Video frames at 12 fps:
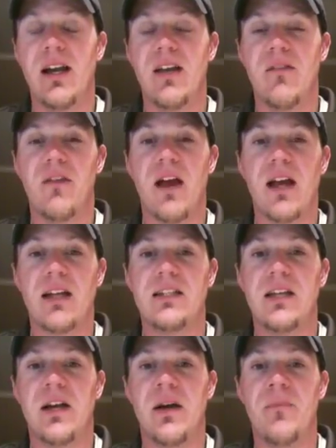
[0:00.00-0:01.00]
In
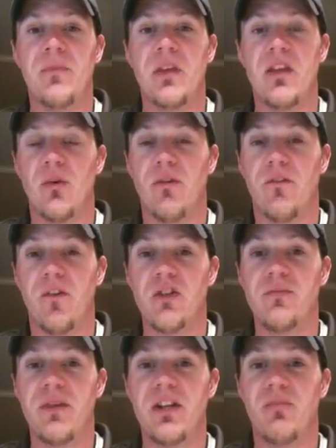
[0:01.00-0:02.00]
fact, he threw a
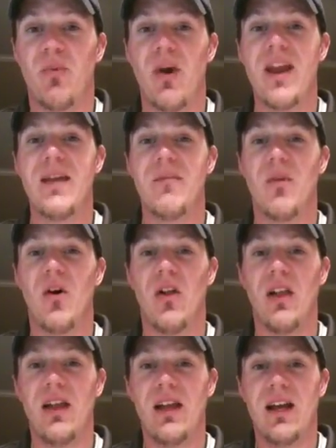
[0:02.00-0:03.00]
first pitch breaking
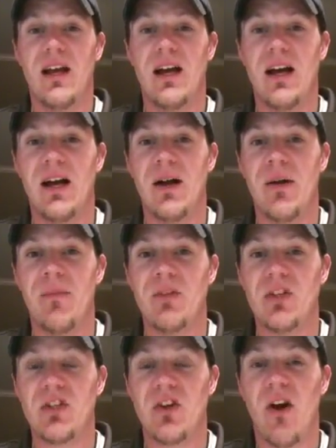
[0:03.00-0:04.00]
ball
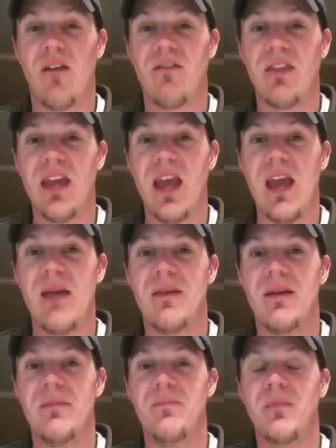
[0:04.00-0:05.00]
to start off the game,
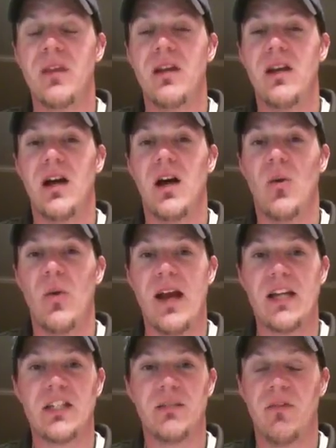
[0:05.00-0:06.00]
and we
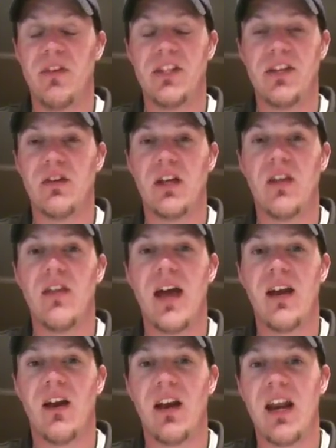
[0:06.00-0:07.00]
asked him if he's ever done
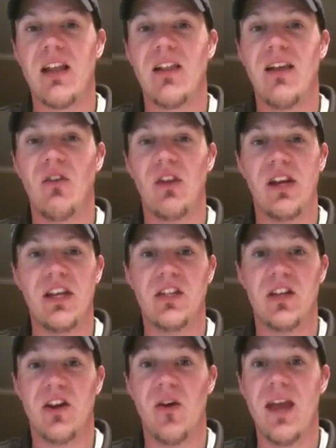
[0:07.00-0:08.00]
that on any level, and he
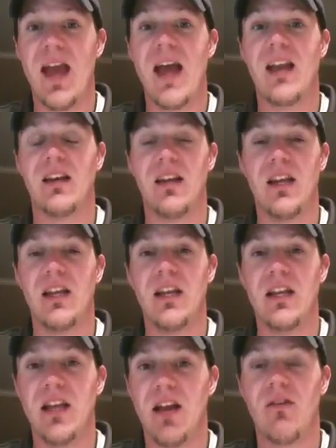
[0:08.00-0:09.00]
said no, he hadn't.
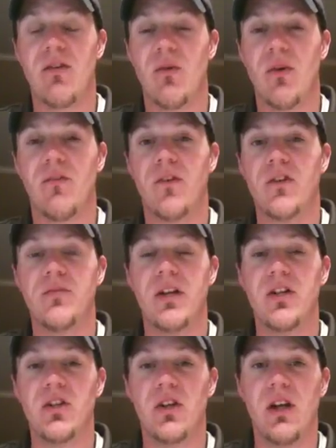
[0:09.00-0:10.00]
He'd never thrown a first
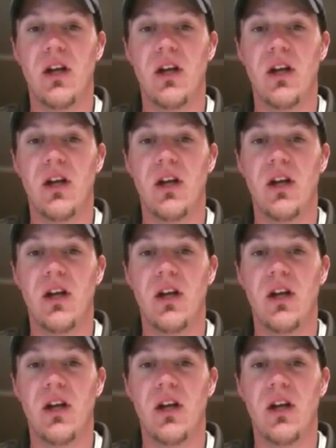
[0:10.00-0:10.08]
pitch